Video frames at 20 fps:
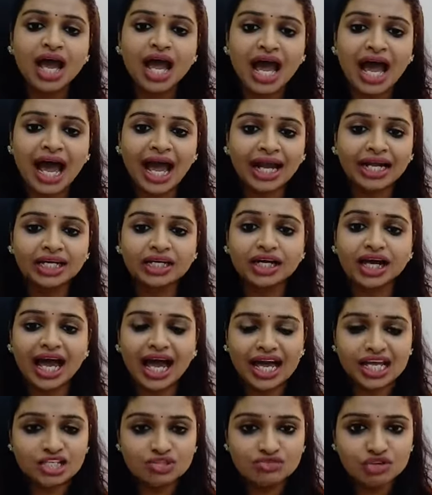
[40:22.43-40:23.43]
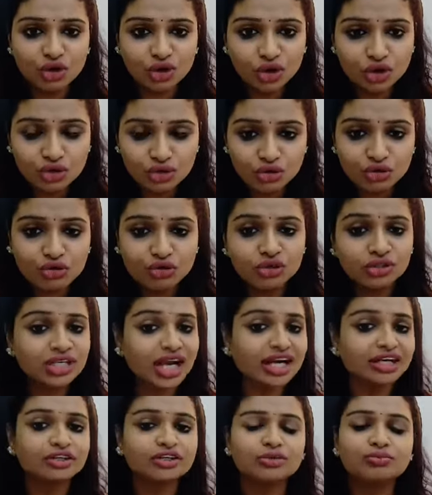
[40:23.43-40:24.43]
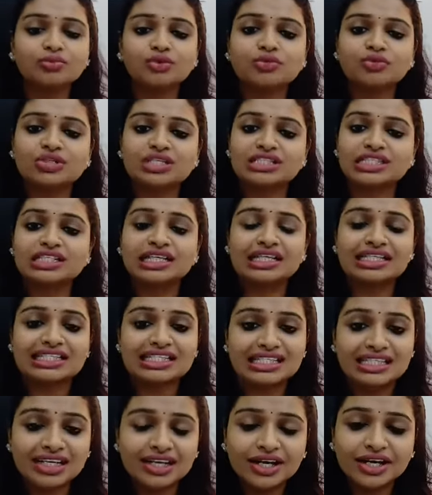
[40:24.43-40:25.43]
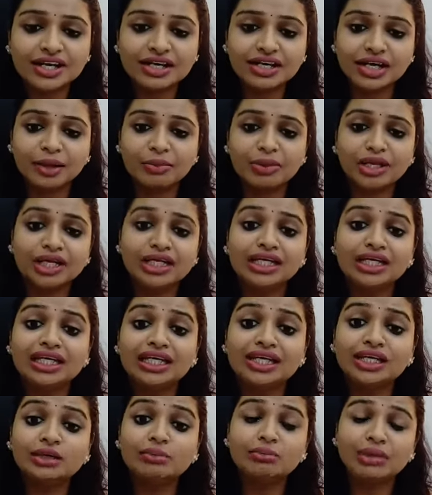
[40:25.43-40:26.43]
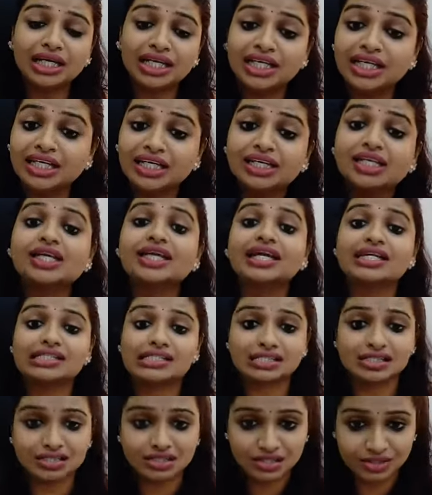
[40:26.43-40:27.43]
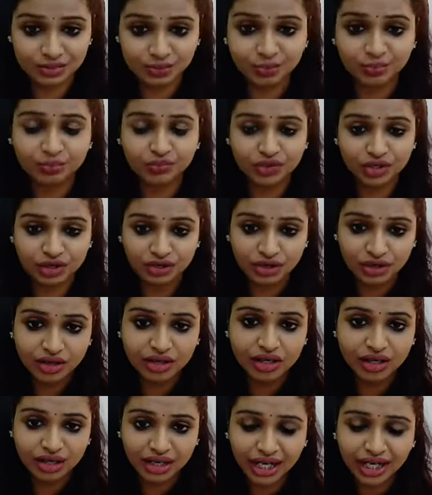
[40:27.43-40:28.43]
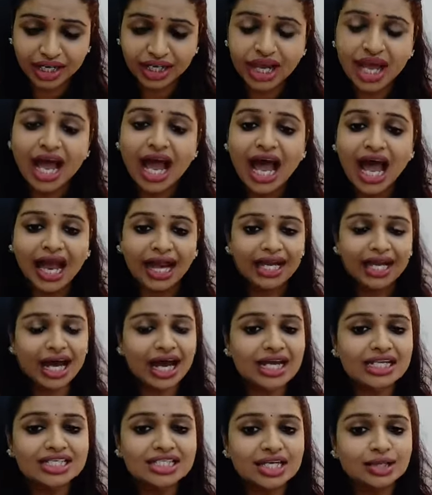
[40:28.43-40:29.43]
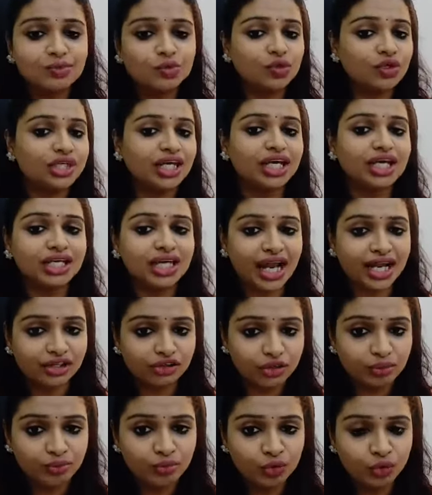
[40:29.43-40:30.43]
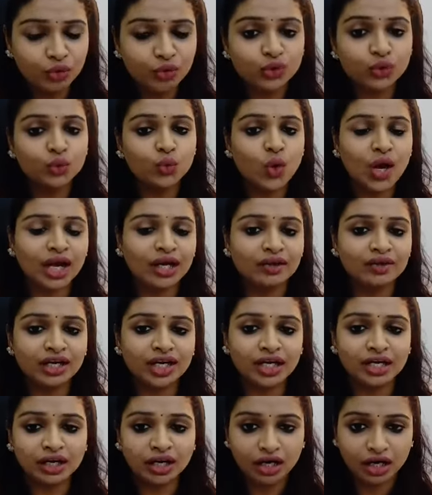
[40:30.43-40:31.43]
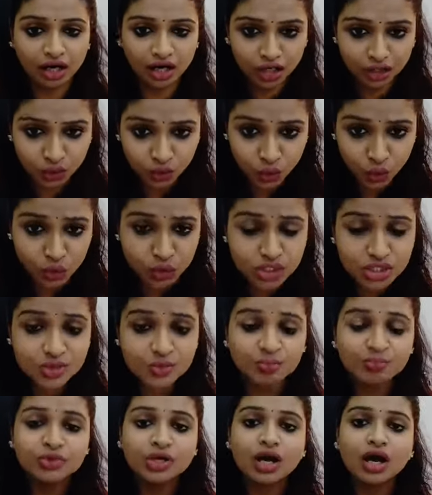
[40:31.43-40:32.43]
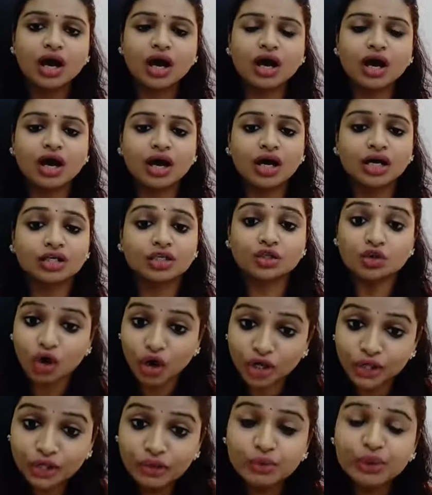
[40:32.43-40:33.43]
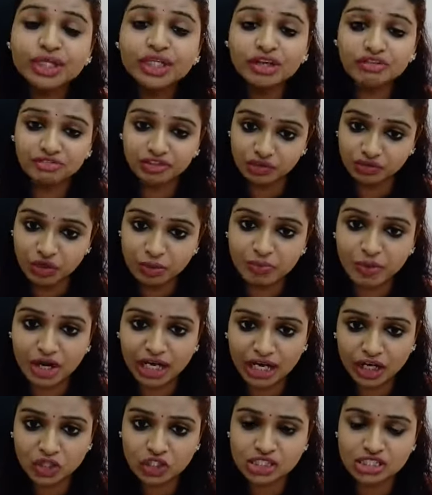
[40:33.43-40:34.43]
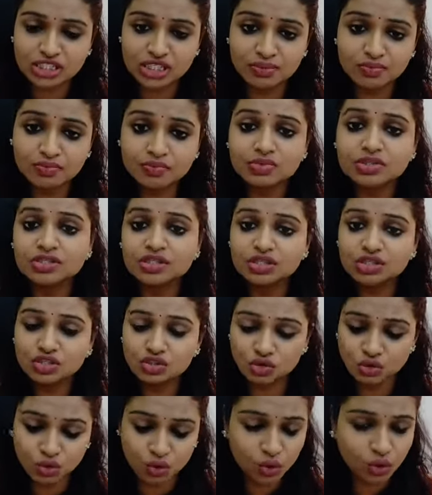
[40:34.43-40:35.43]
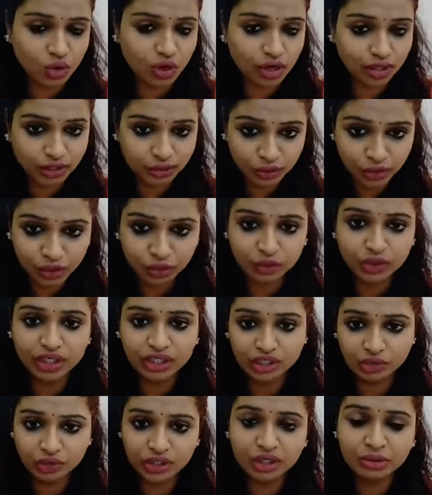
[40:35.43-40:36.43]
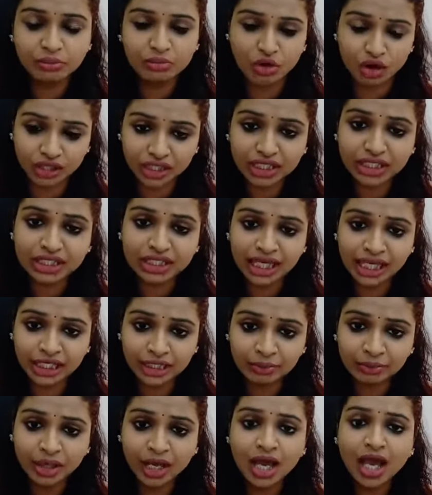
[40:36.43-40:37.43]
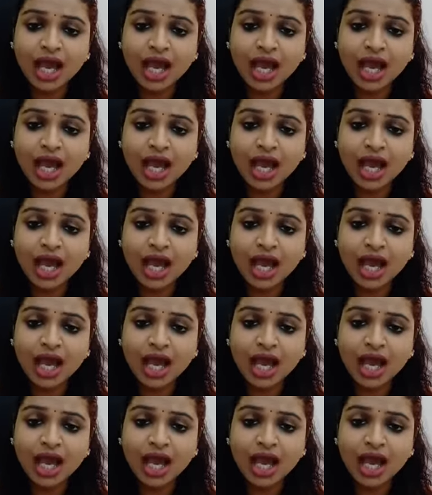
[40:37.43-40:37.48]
And as we all know, natrum mure is an excellent remedy in malarial cases. Right? I'd ask him to take natrum mure 200 dose, not during the fever paroxysm, so during morning time.